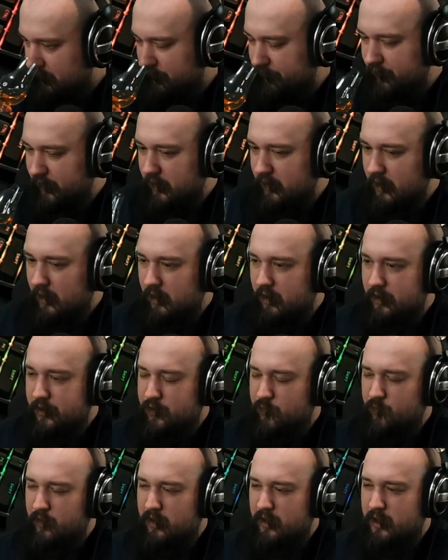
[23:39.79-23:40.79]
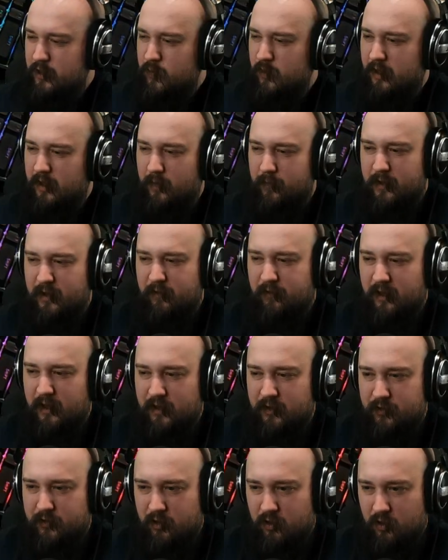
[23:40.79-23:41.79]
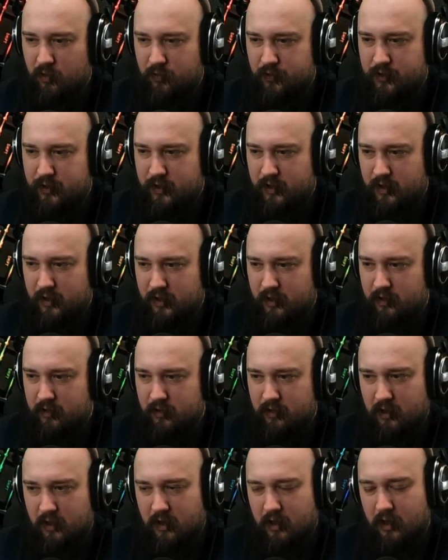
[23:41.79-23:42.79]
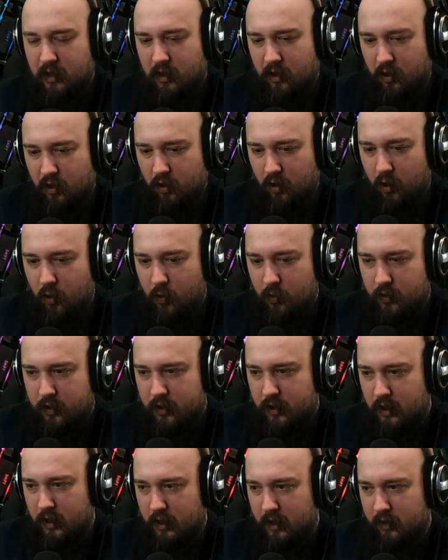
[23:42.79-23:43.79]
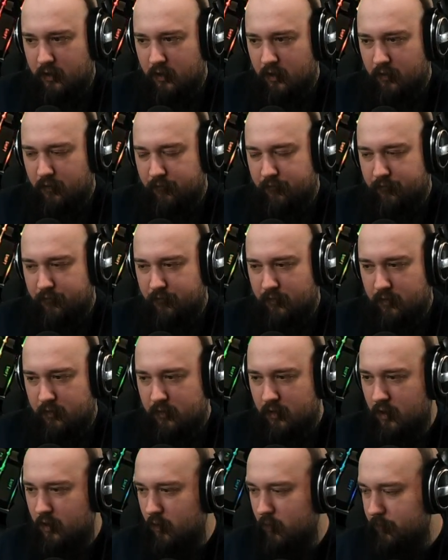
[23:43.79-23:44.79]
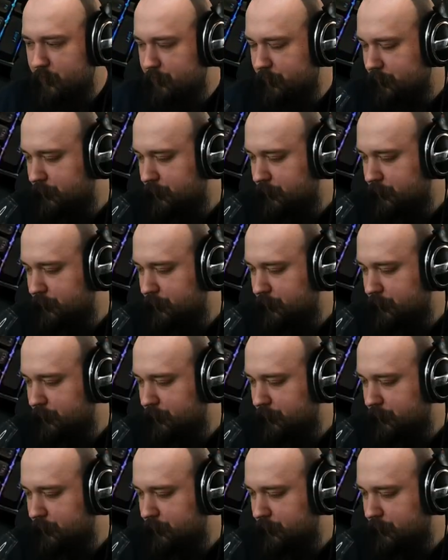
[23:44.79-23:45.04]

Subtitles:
vanilla sweetness with like a bit of like a toasted oak kind of note.